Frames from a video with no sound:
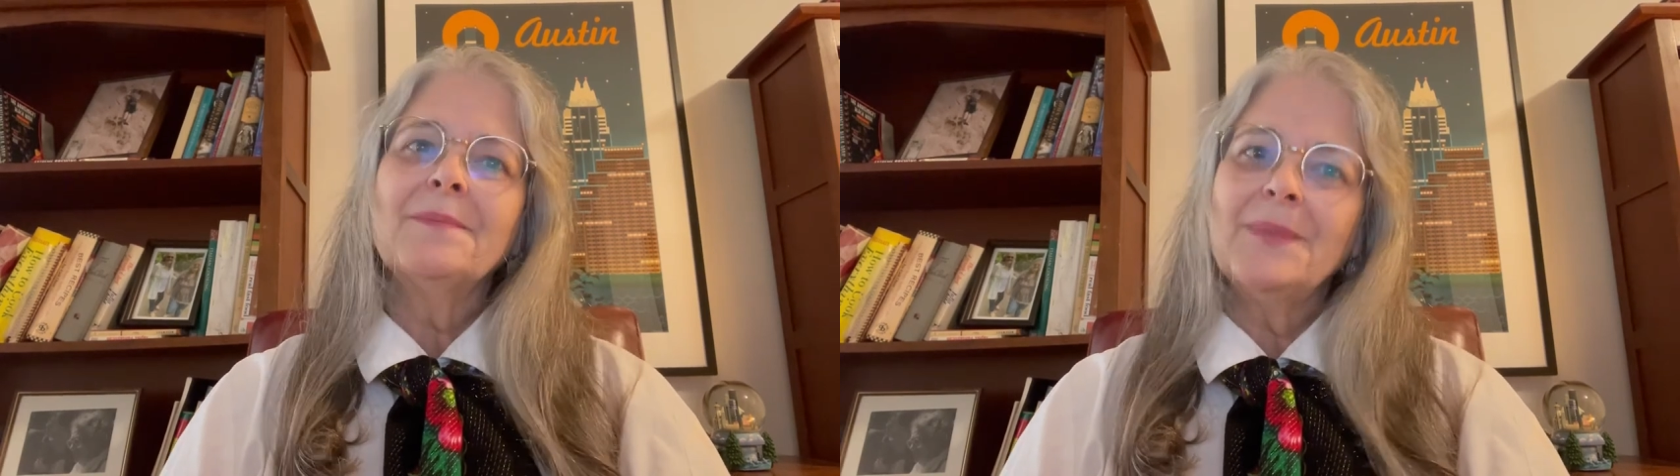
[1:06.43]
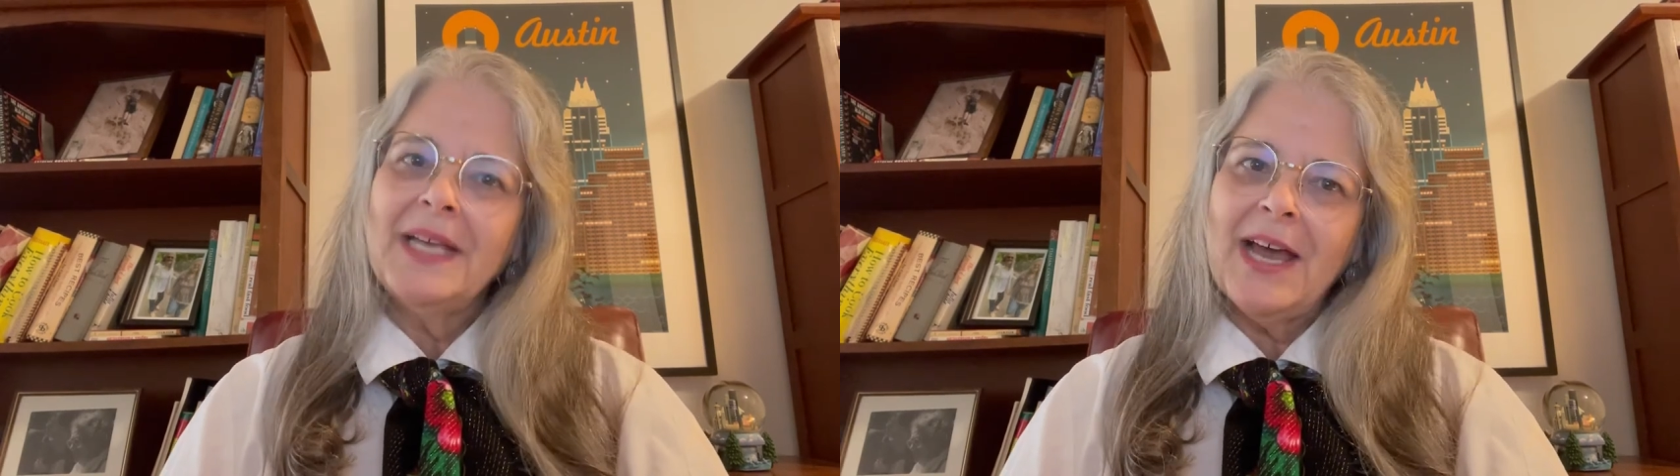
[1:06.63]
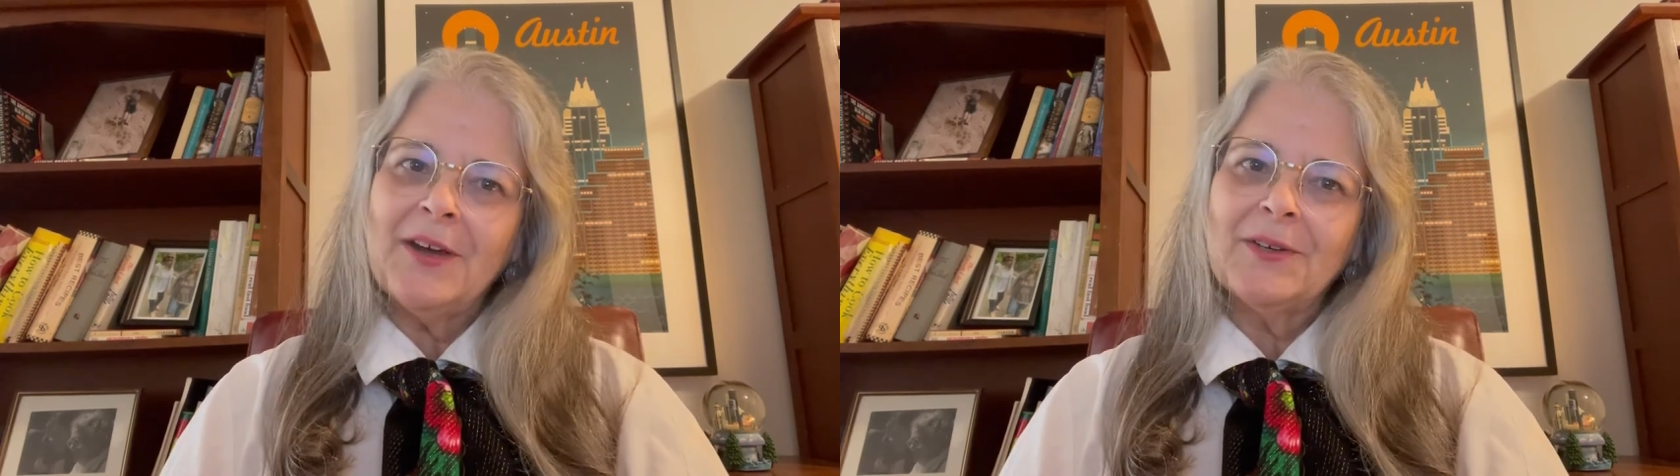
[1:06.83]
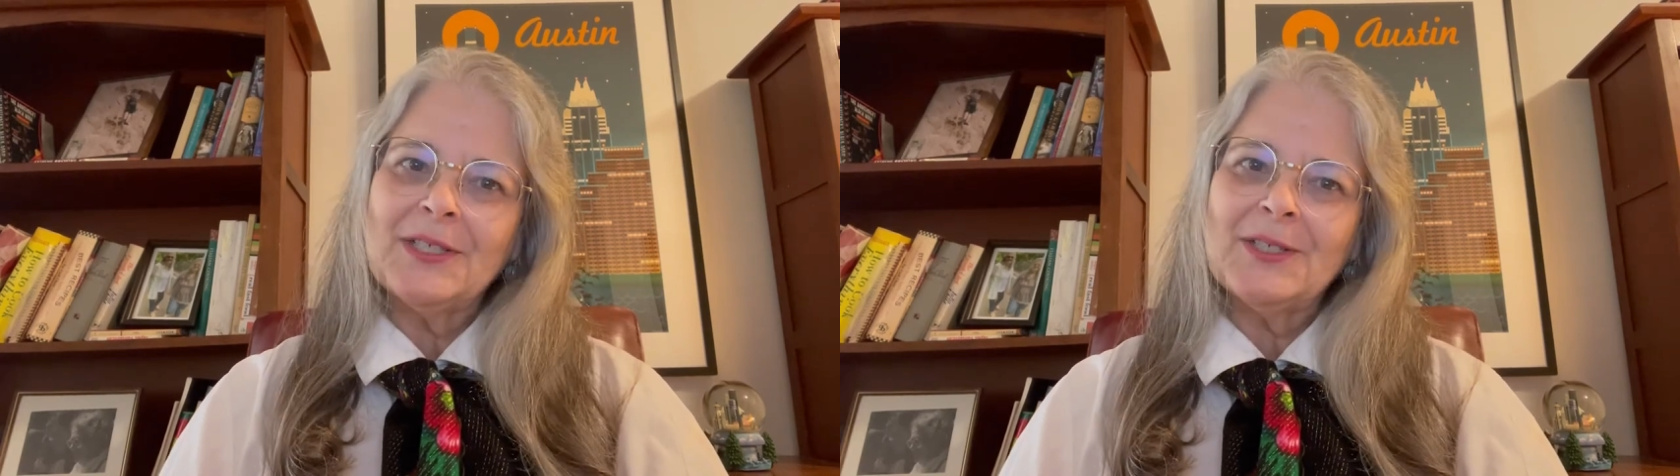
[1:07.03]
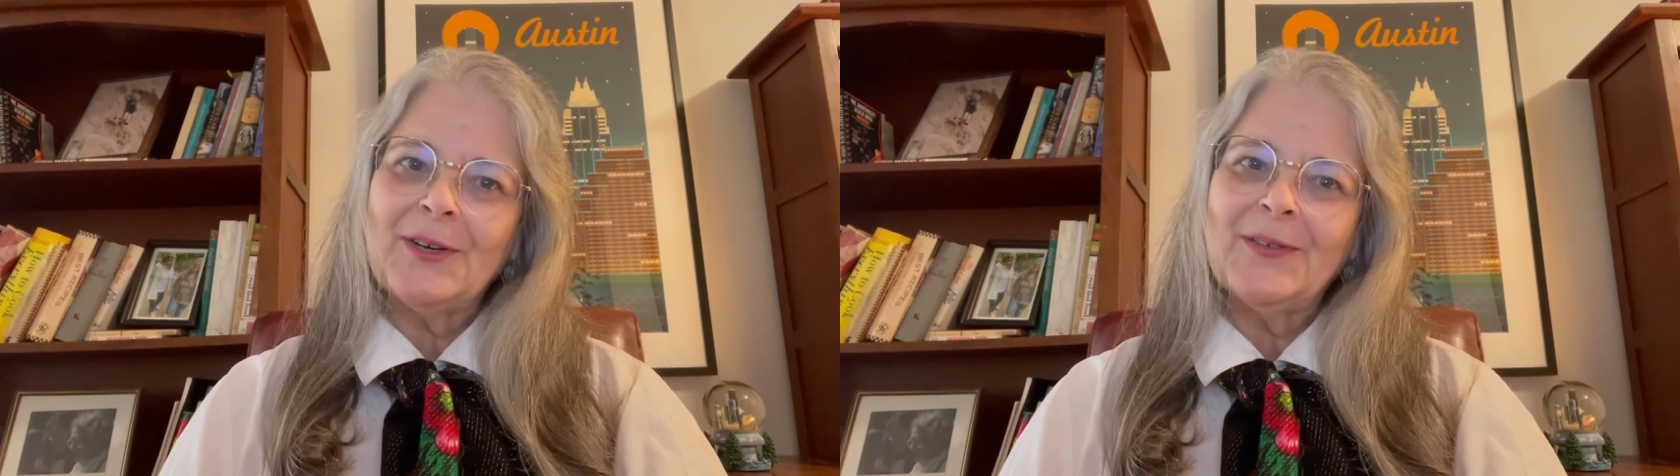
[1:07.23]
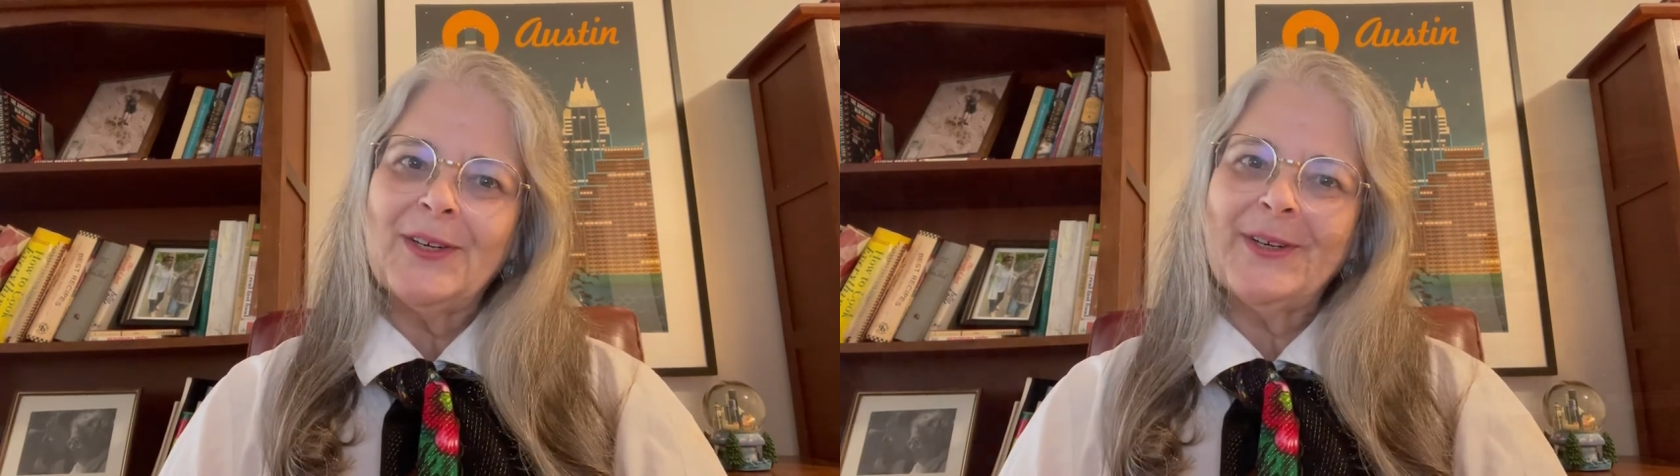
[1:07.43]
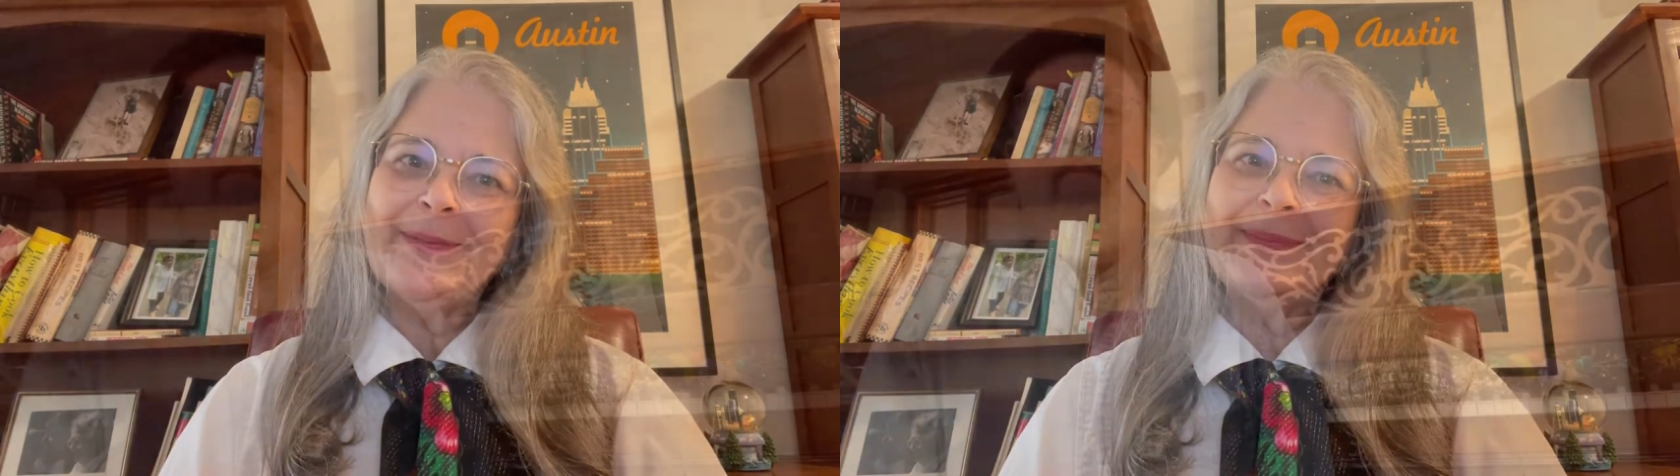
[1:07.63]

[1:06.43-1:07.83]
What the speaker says: piano conservator.